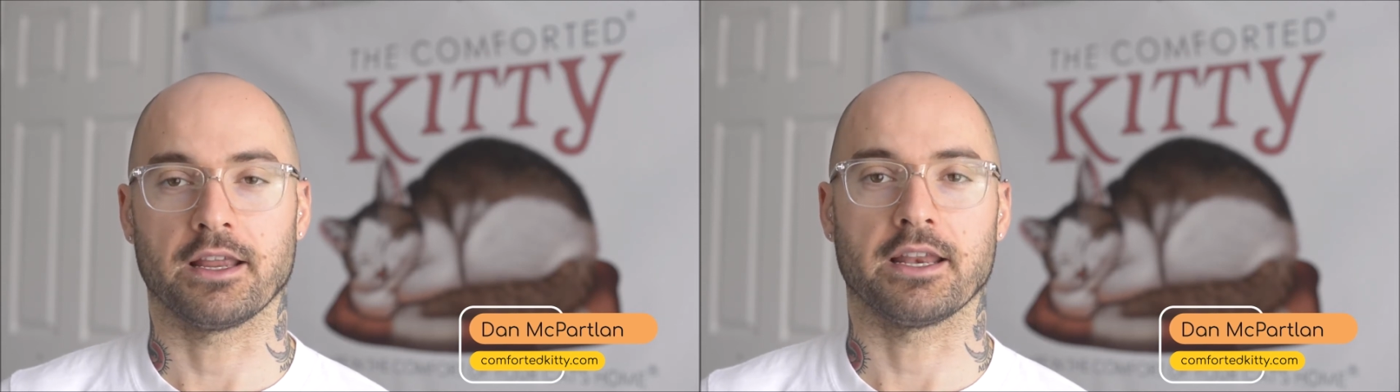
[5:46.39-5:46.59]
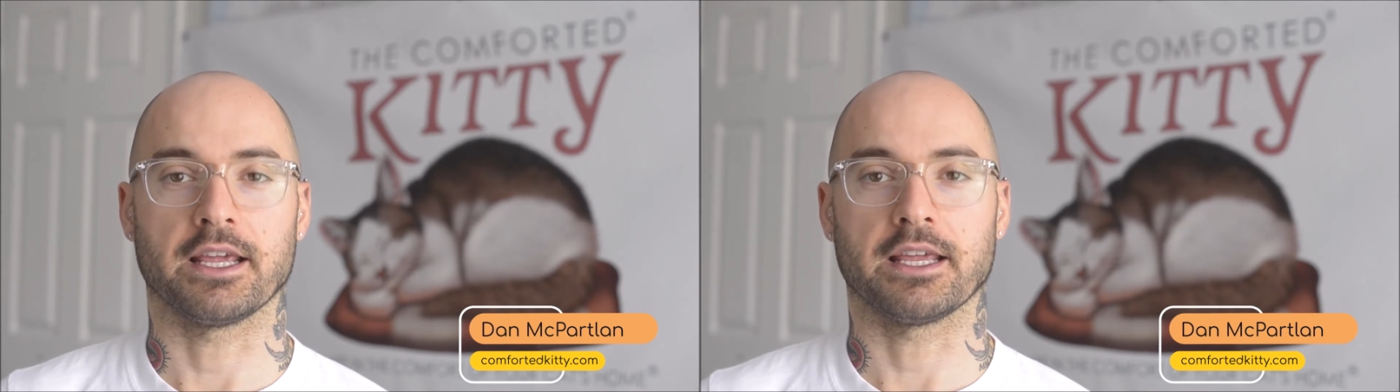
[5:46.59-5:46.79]

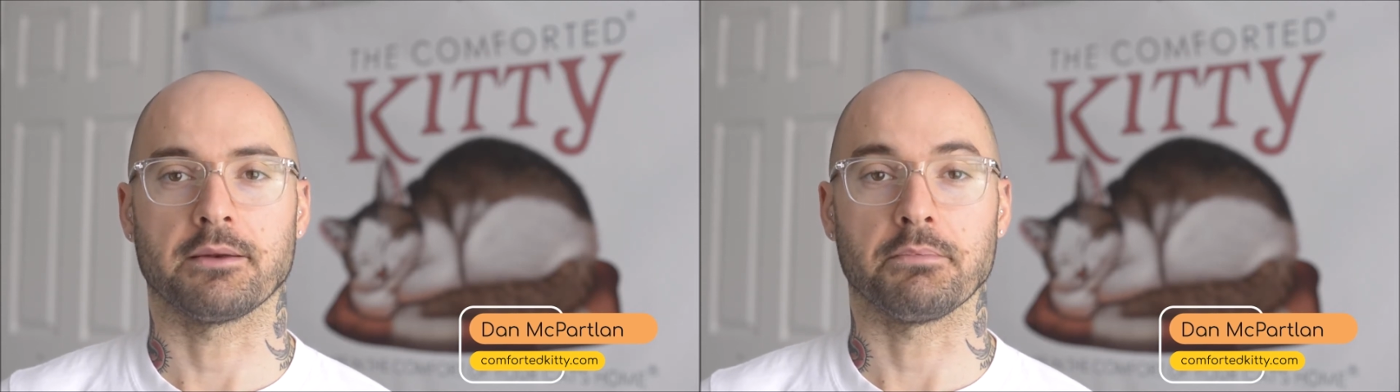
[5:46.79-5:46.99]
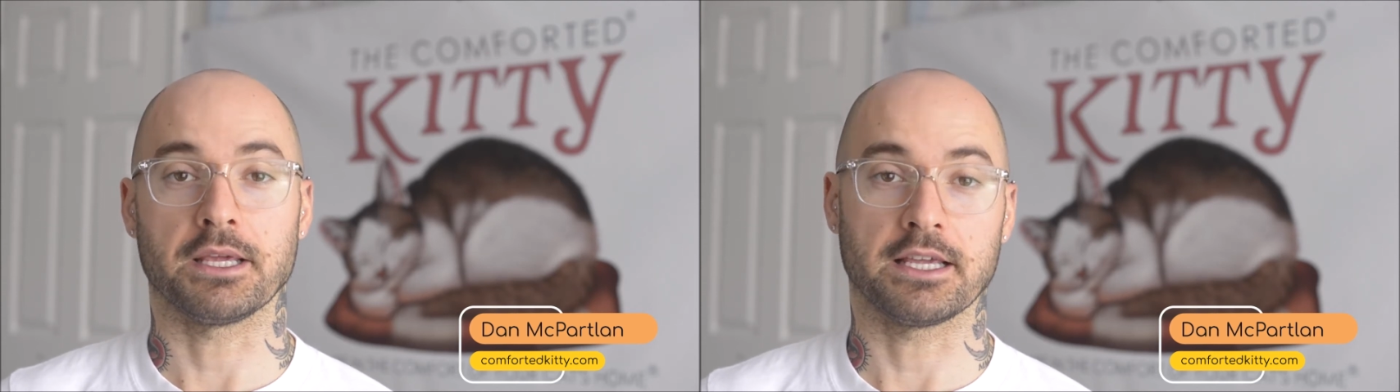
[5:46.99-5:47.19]
and they
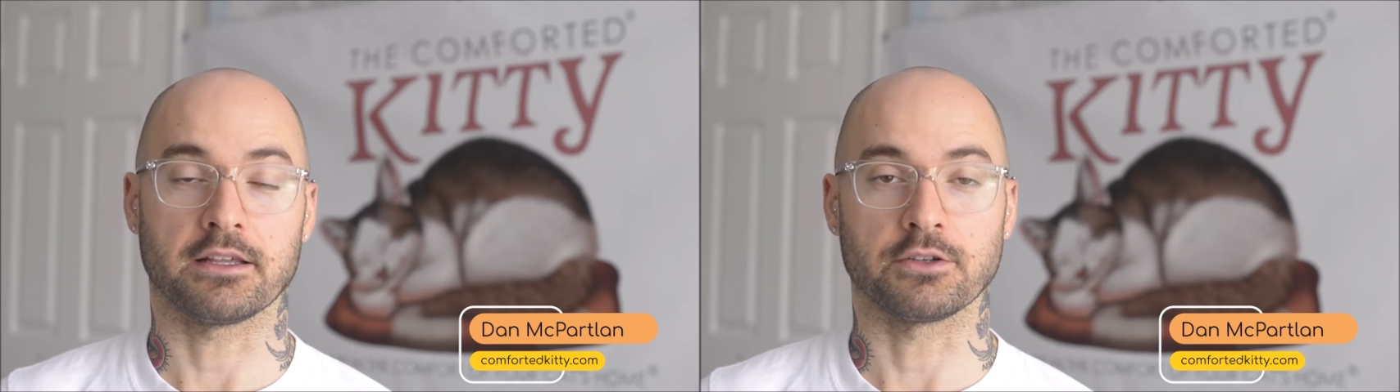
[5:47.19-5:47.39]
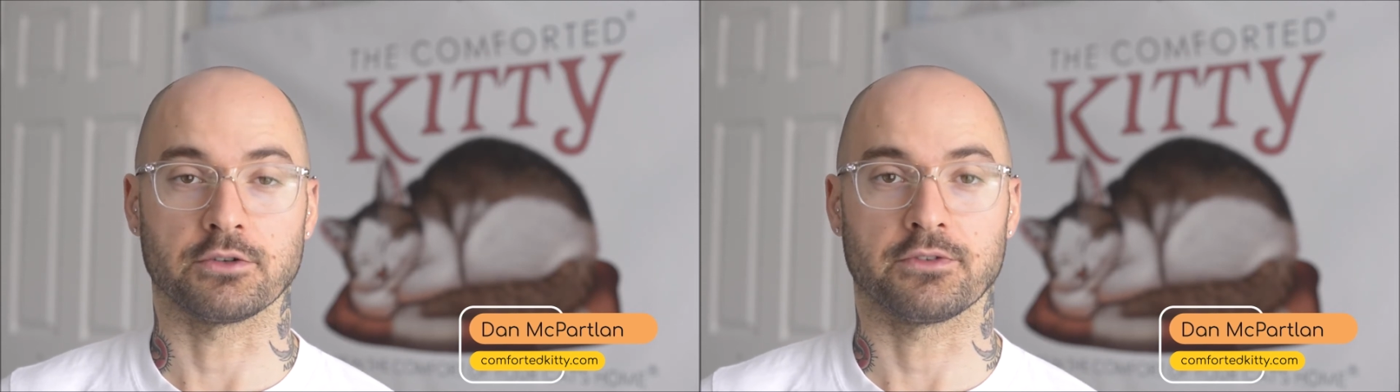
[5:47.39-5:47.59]
can be
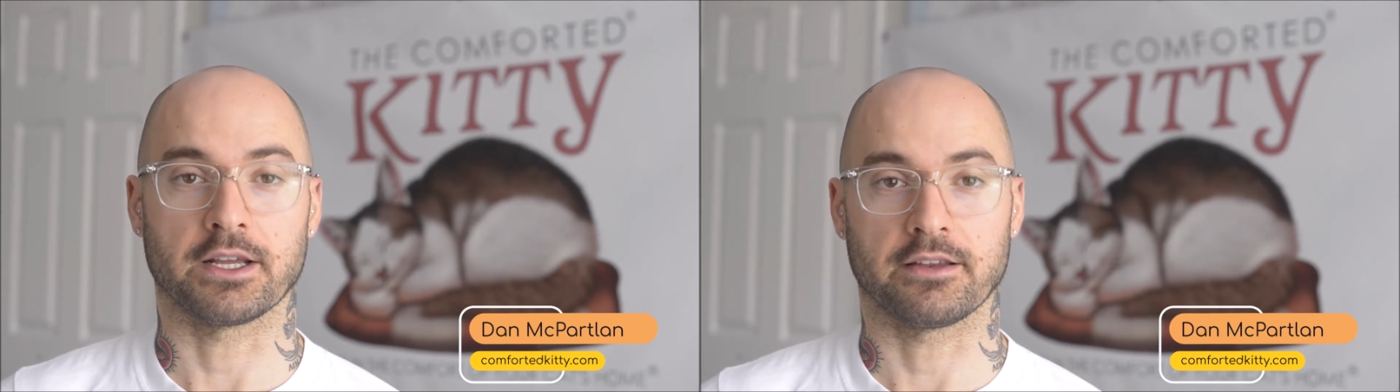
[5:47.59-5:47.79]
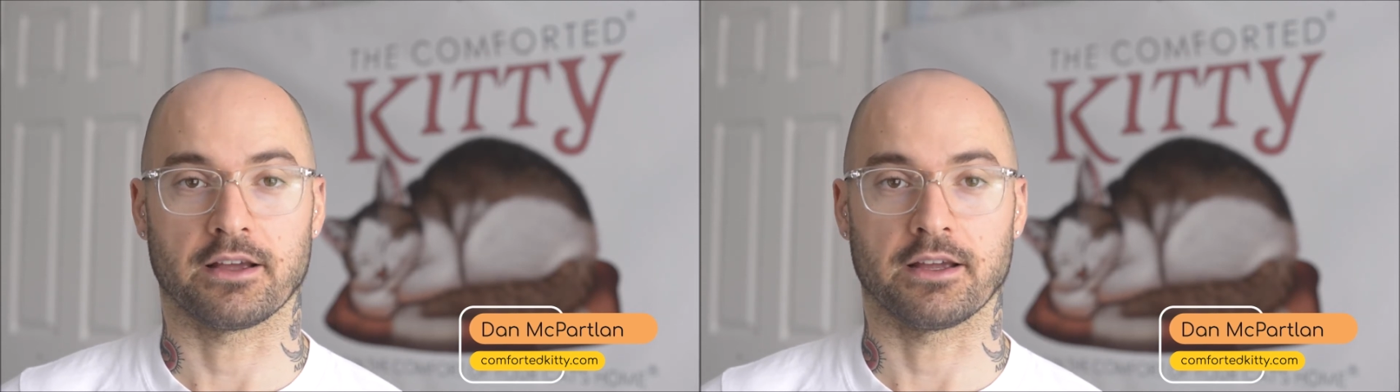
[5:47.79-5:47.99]
aloof
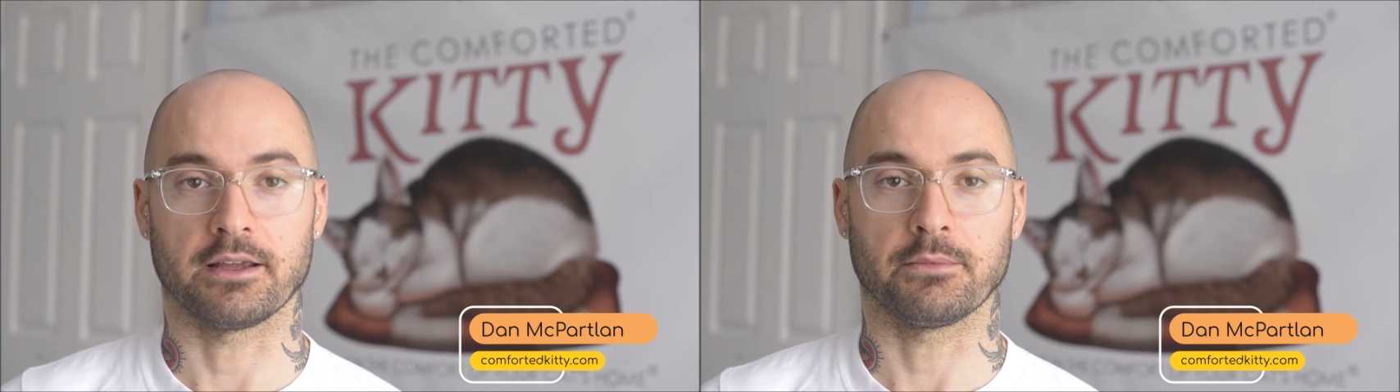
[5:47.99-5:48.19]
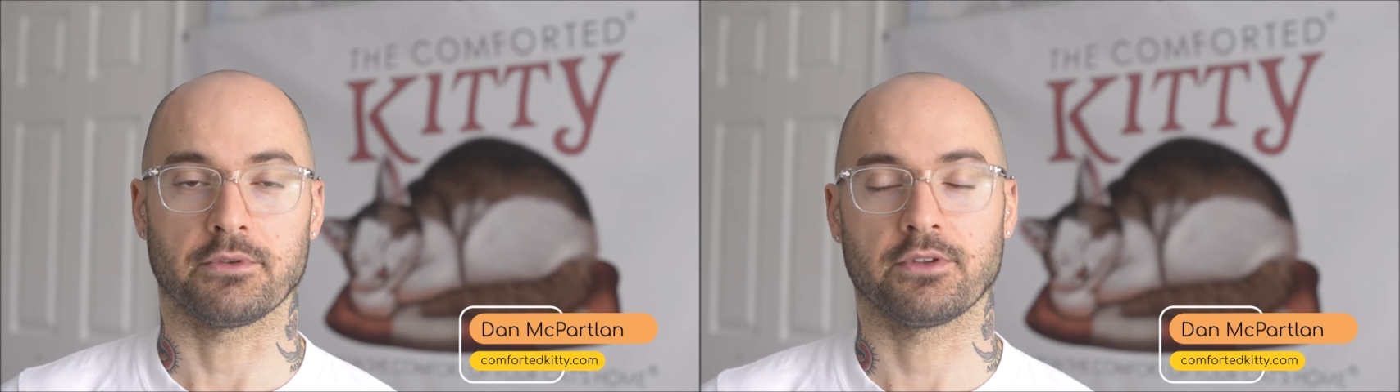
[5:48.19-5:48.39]
at
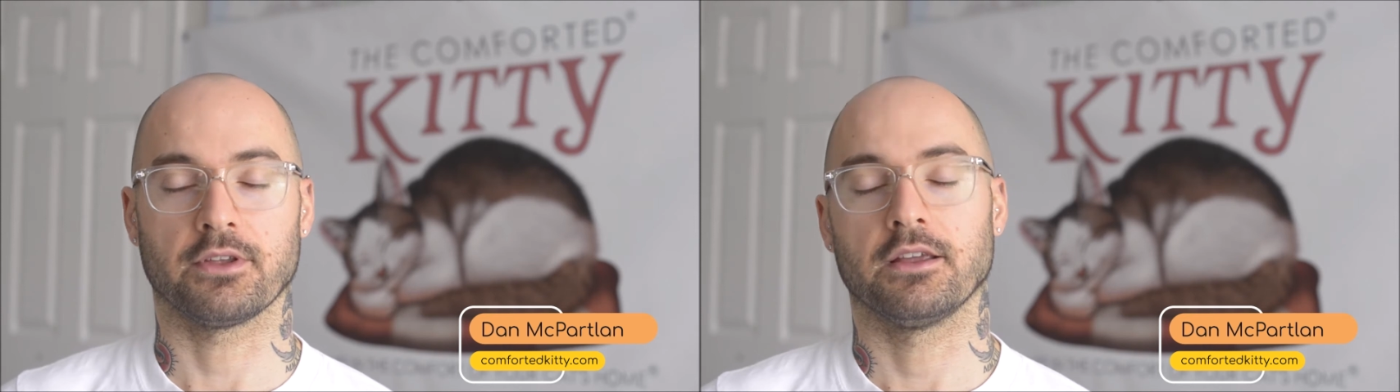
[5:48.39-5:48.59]
times.